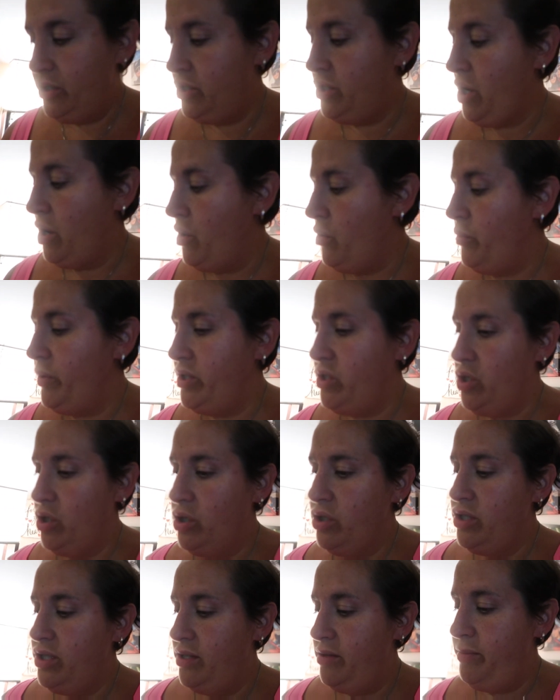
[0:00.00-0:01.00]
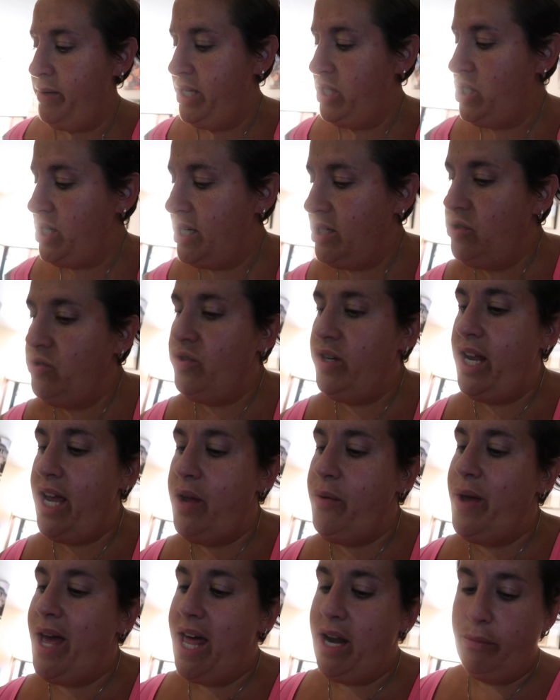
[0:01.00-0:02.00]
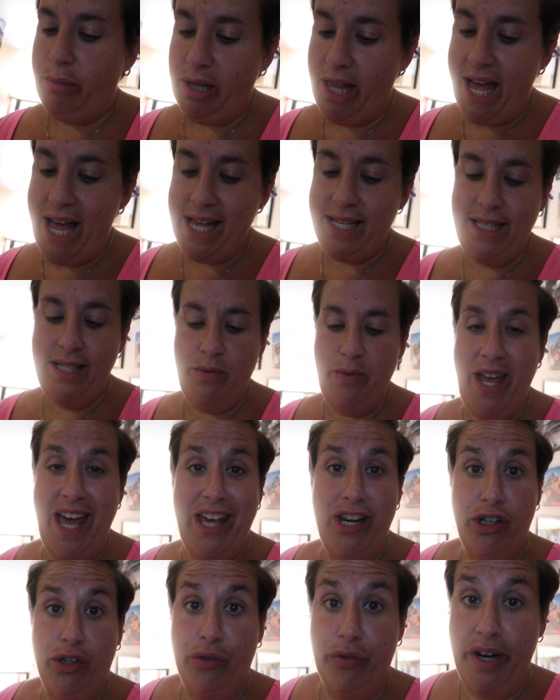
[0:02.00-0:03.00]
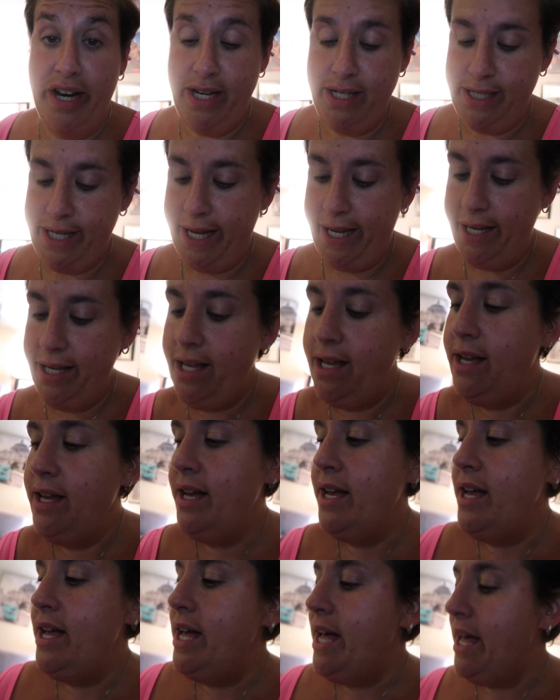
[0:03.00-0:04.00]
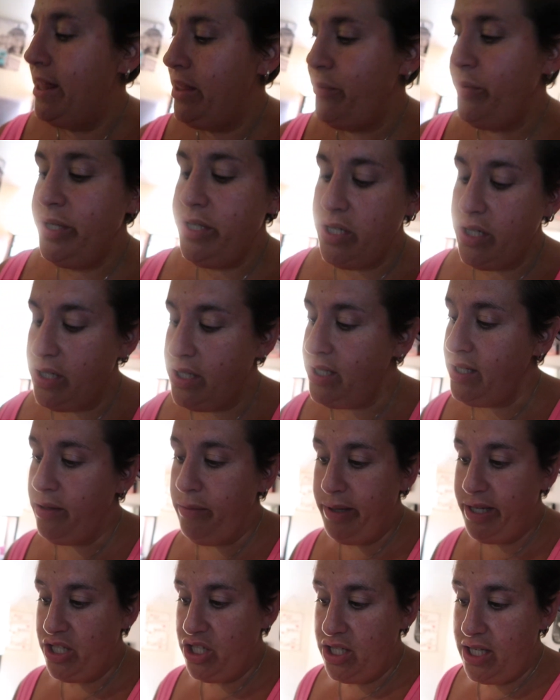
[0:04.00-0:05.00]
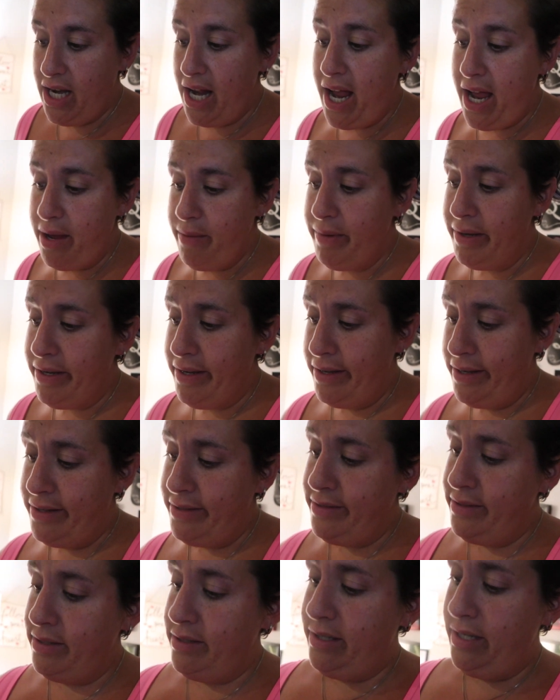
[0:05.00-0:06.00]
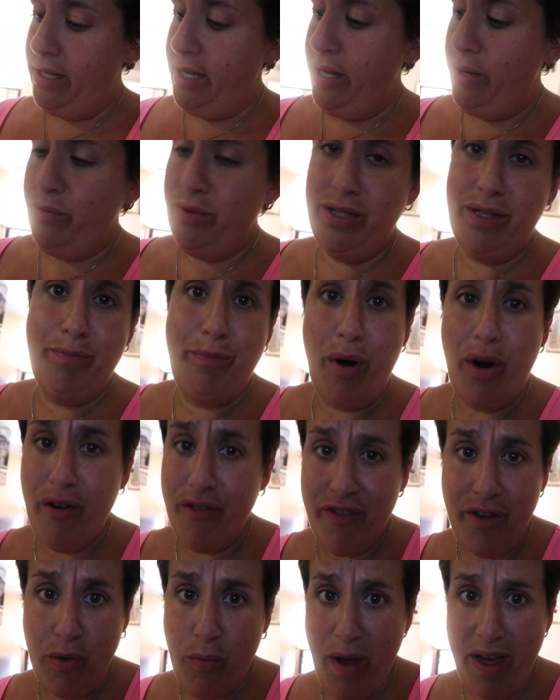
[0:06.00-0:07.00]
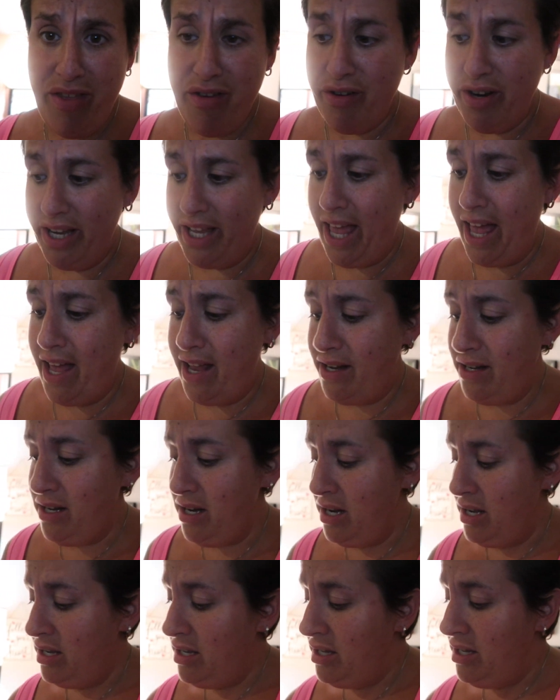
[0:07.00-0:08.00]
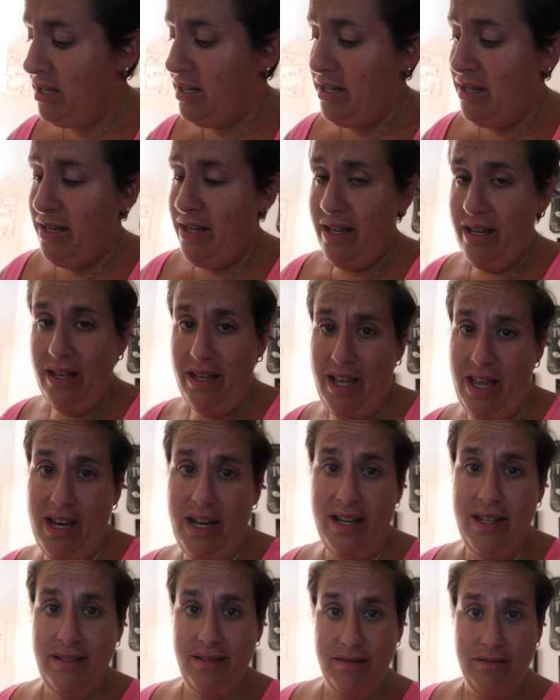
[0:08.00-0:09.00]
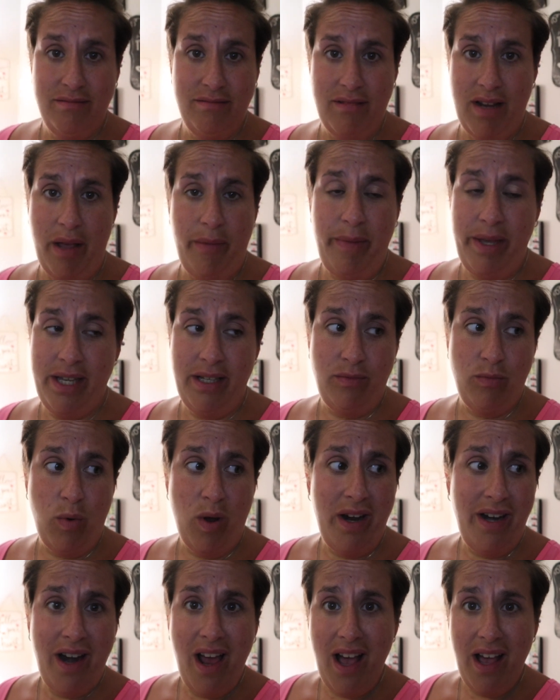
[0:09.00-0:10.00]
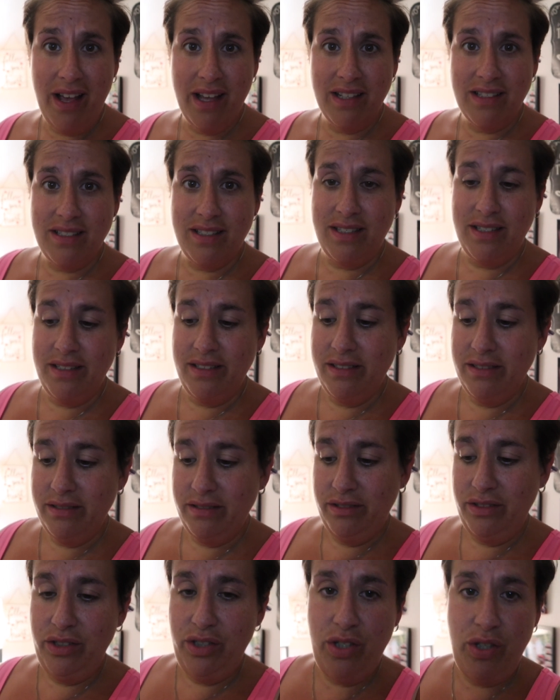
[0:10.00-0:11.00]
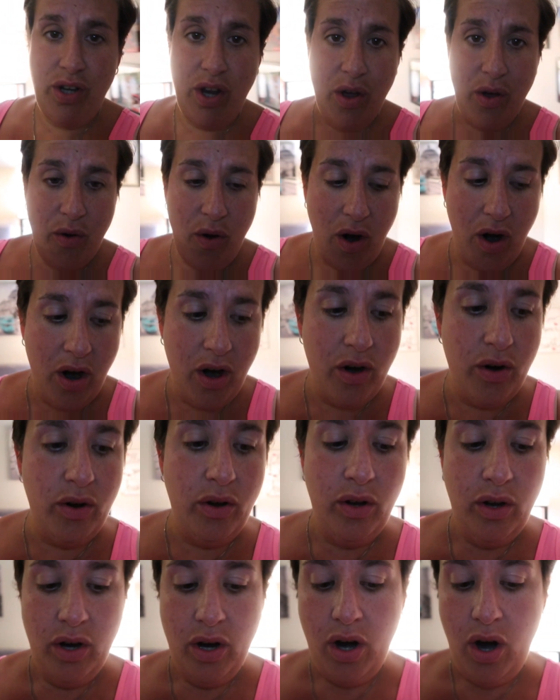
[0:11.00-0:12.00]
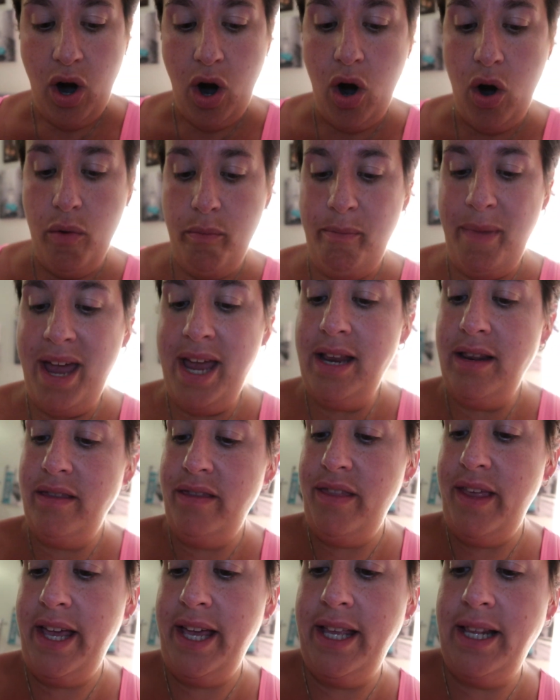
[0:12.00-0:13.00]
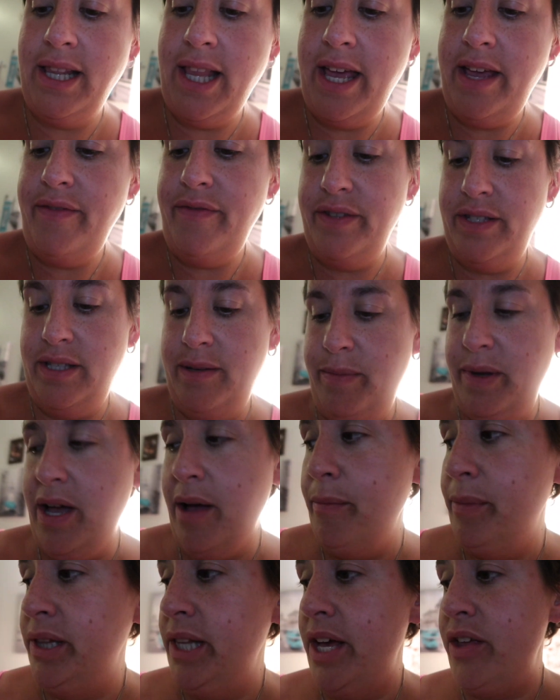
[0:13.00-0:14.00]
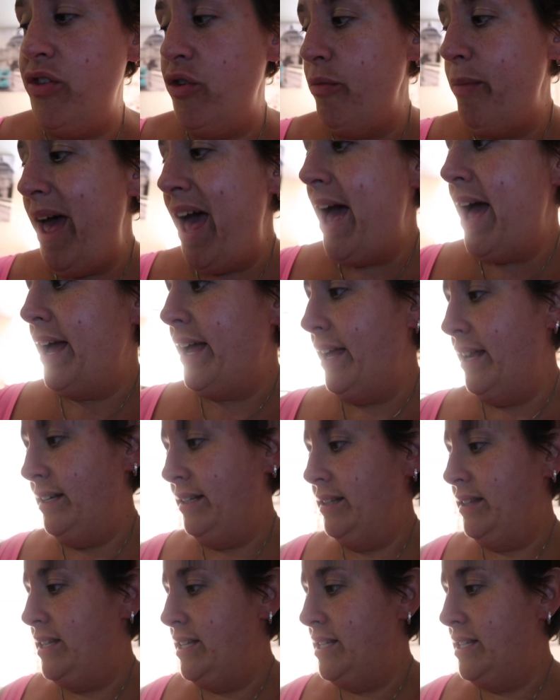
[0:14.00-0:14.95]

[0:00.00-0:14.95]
So we took her to the beach yesterday. We had a blast. We had a great day. And then we took her to the beach today because it was perfect weather again. And I mean, why not? You know, our main thing in life is to become a leather bag, and